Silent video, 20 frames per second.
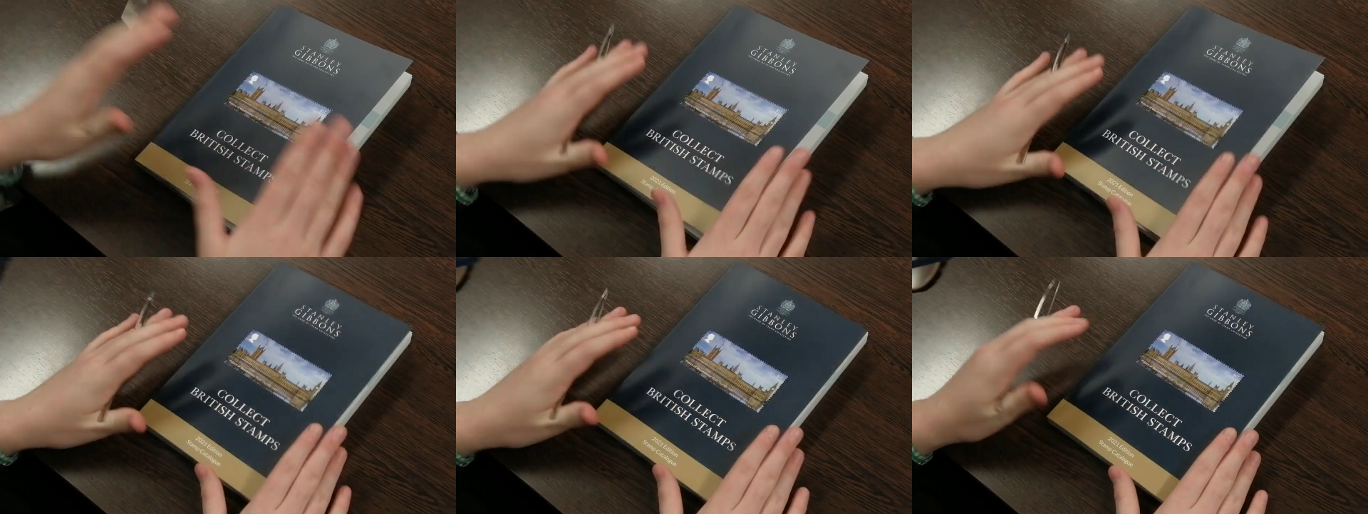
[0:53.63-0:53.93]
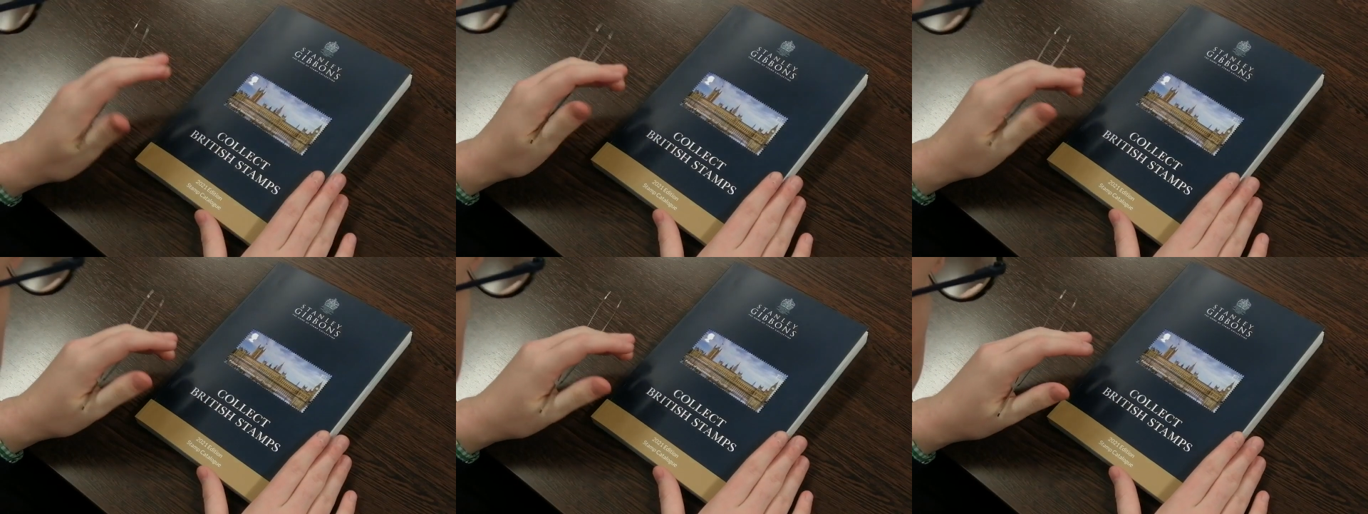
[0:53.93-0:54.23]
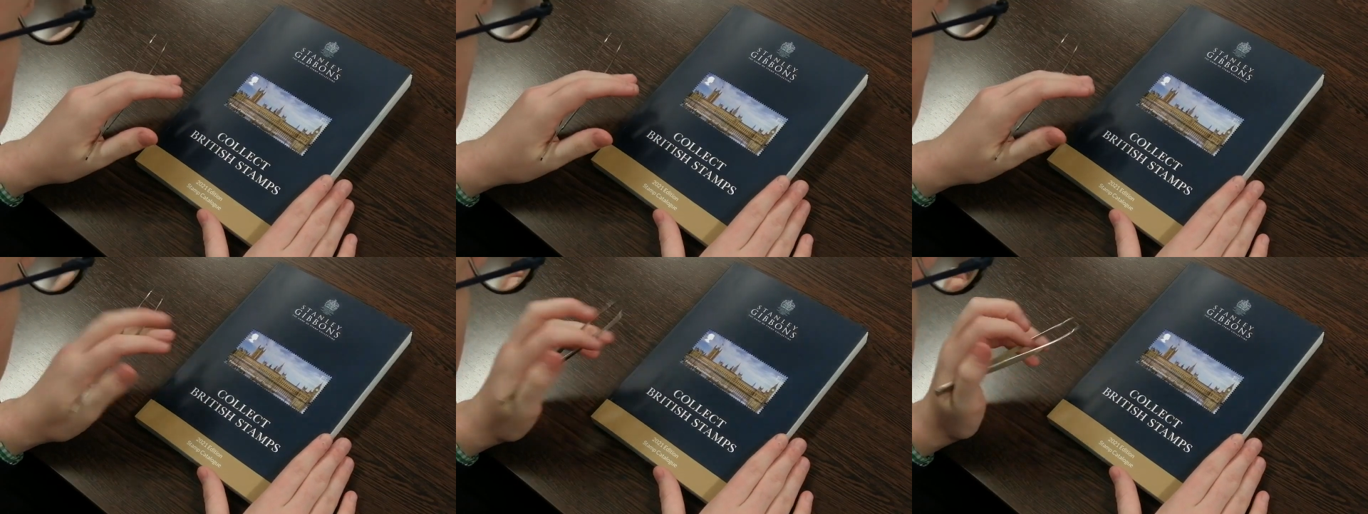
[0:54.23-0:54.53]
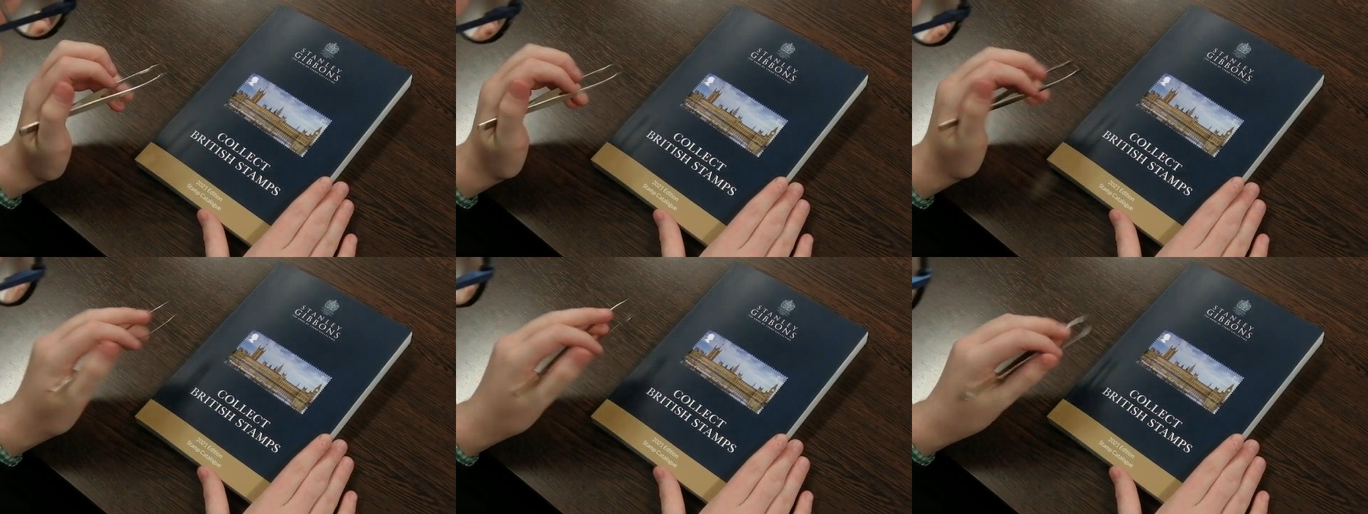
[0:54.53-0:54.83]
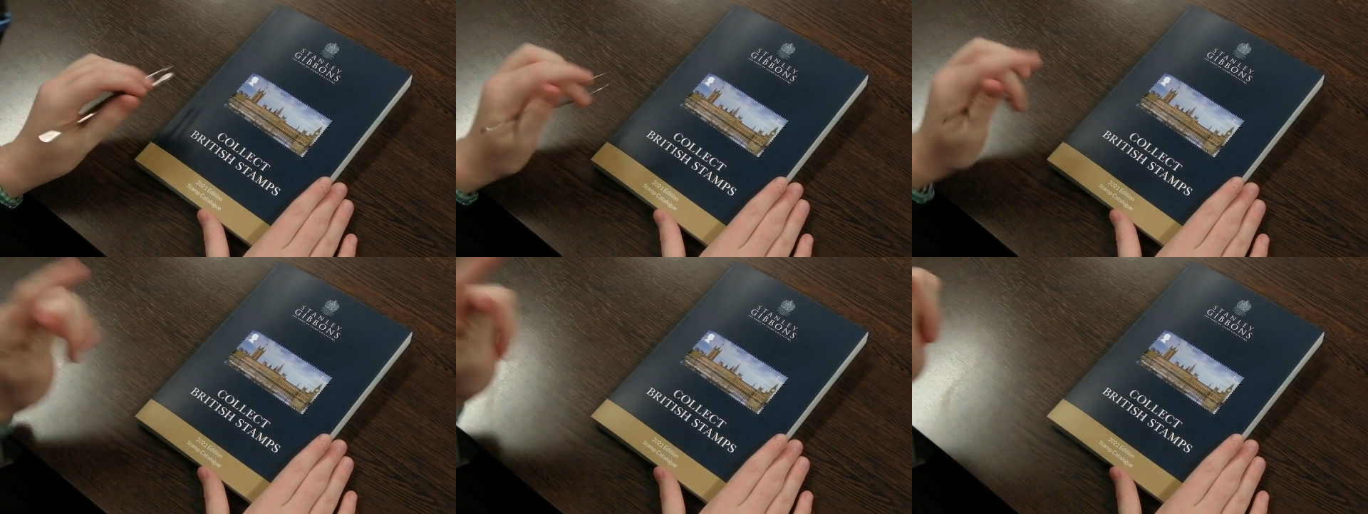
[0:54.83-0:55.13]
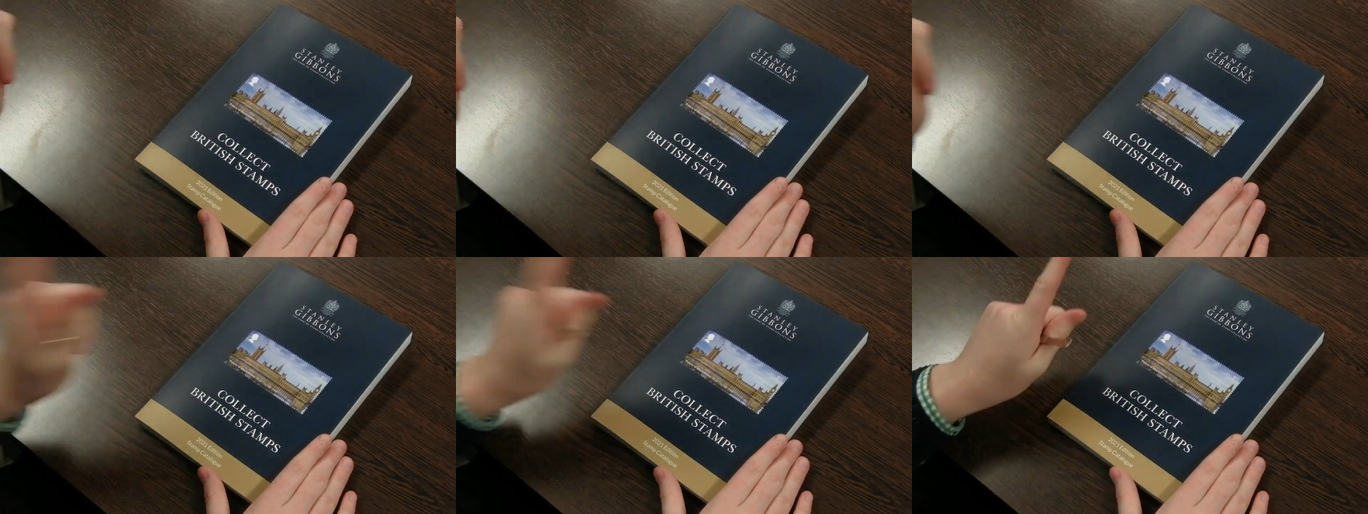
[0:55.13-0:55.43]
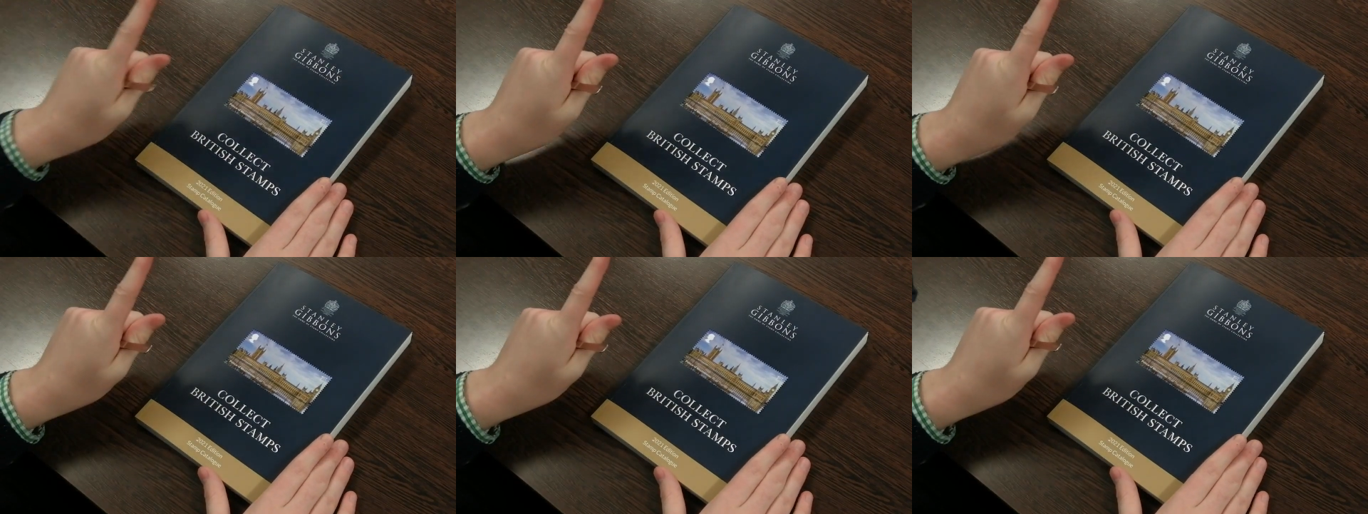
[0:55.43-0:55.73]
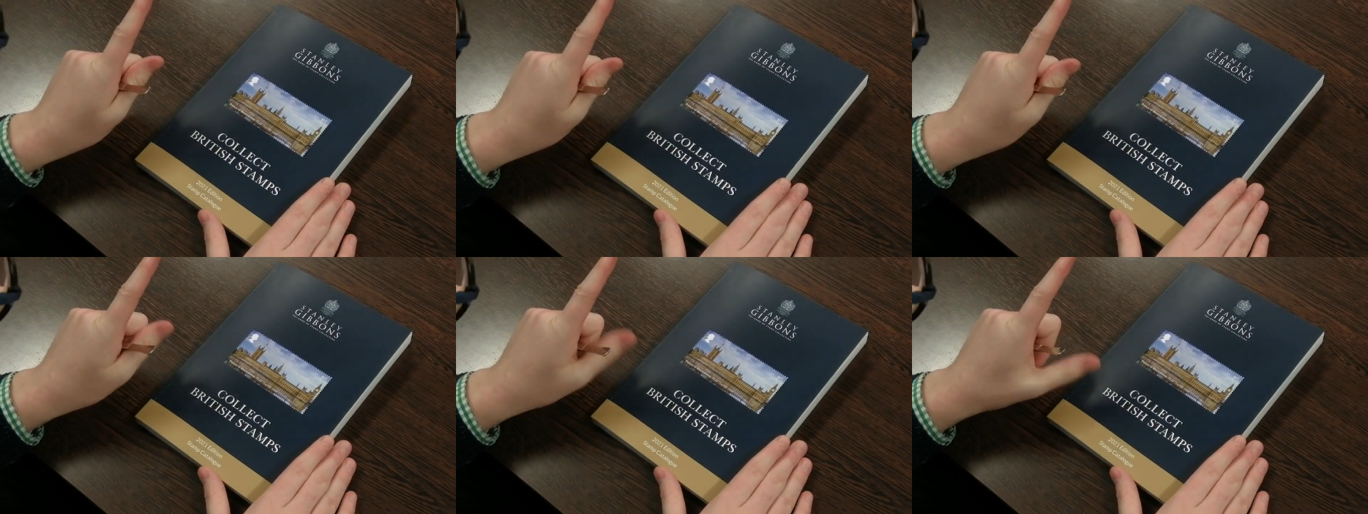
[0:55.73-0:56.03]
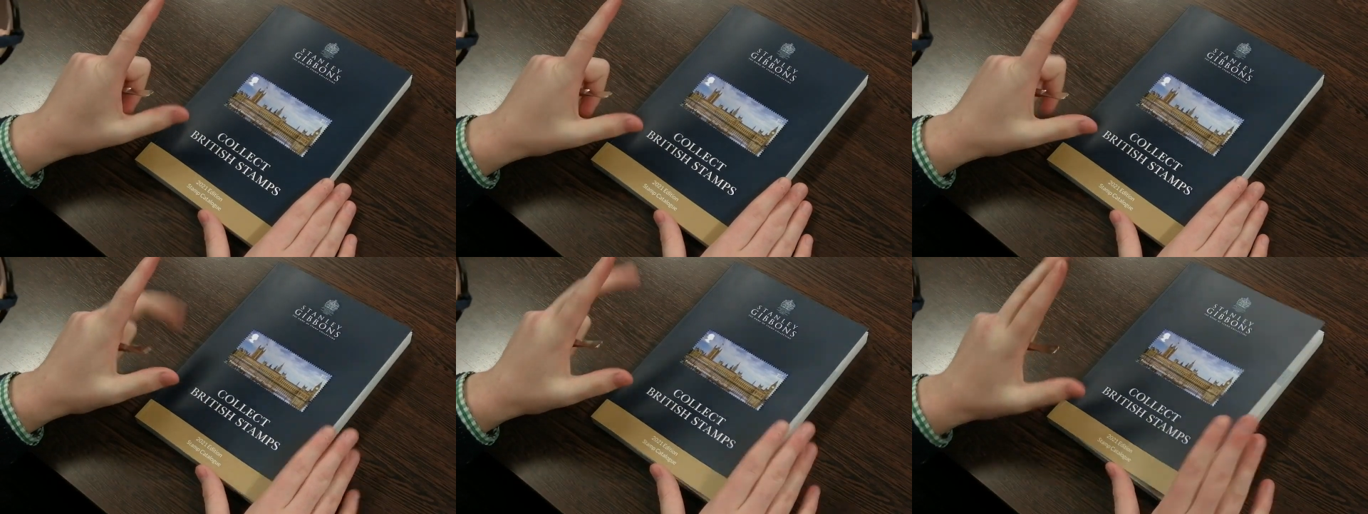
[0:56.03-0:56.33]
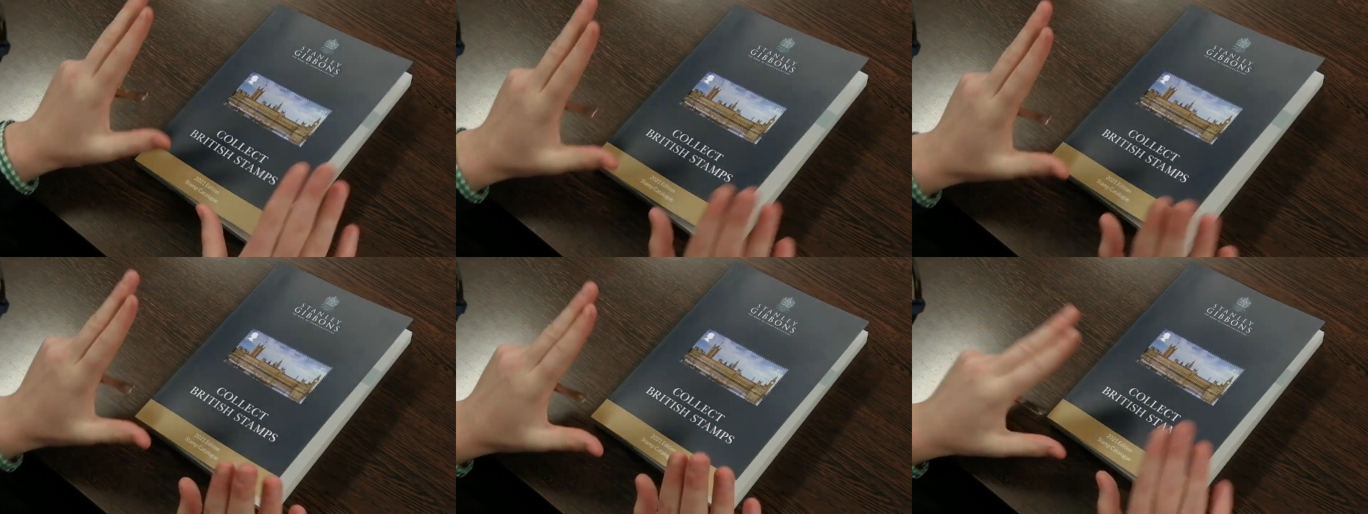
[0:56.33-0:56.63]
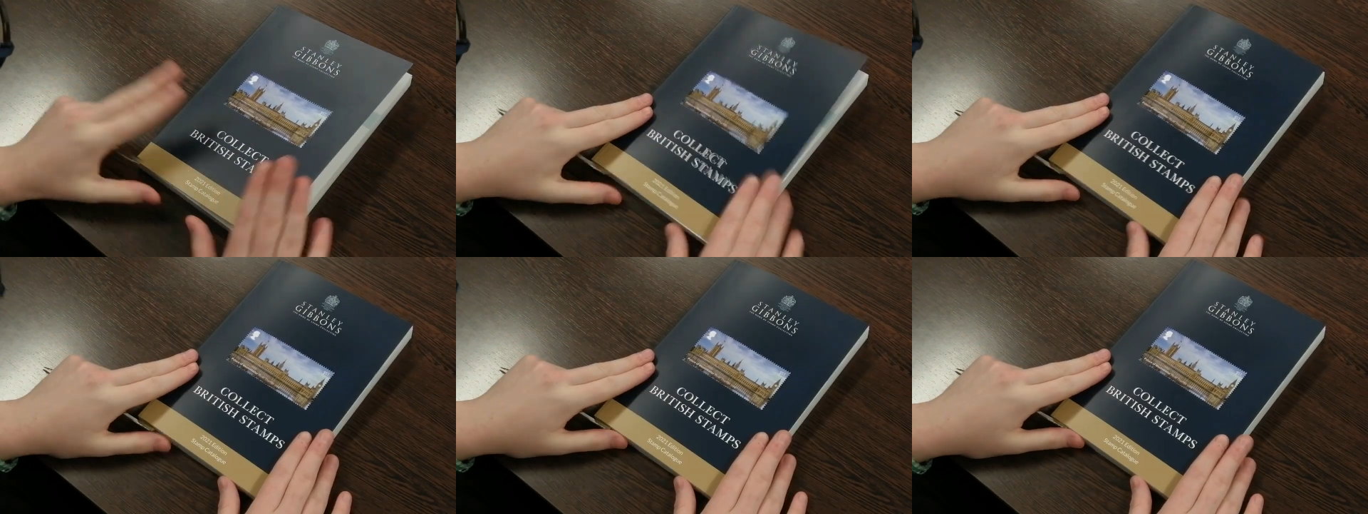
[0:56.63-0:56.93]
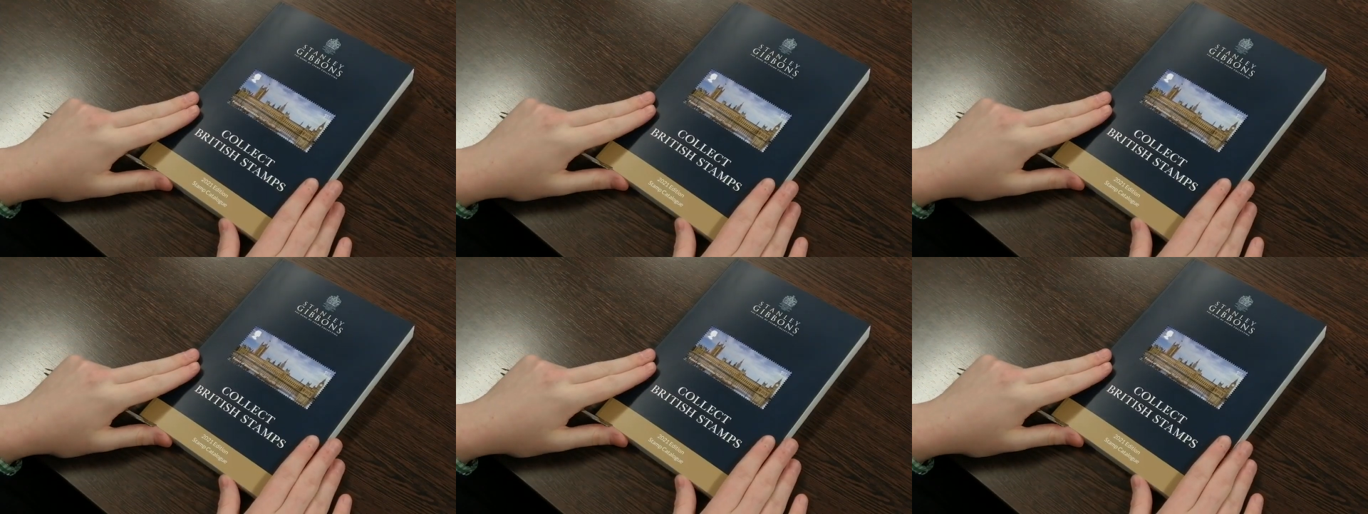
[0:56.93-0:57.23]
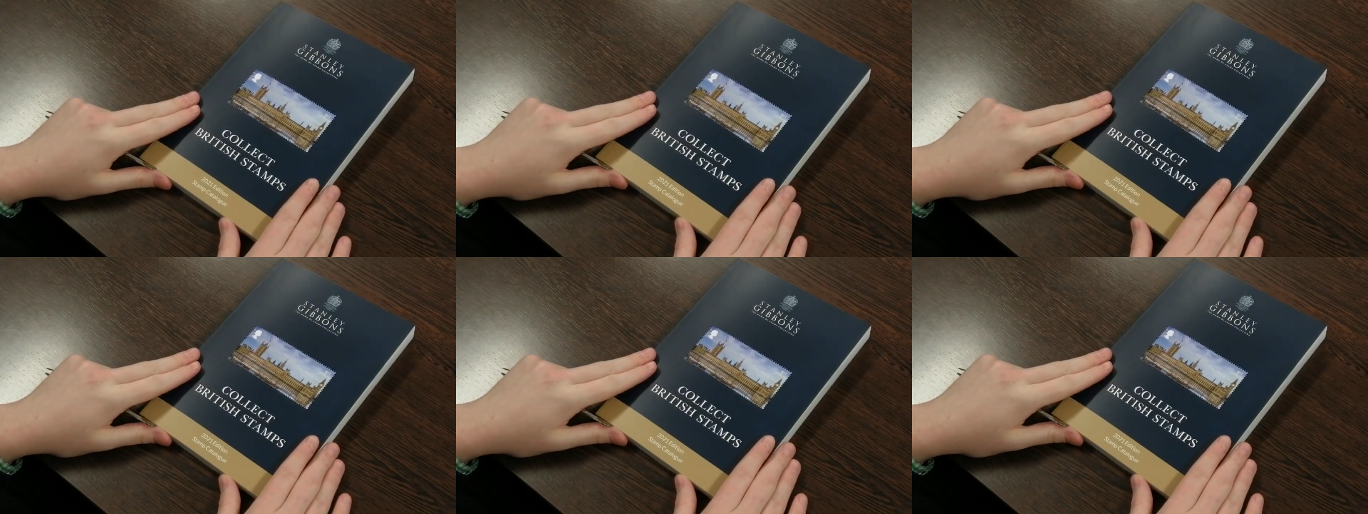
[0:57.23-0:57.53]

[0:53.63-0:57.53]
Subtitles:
Nobody's mouth can be seen.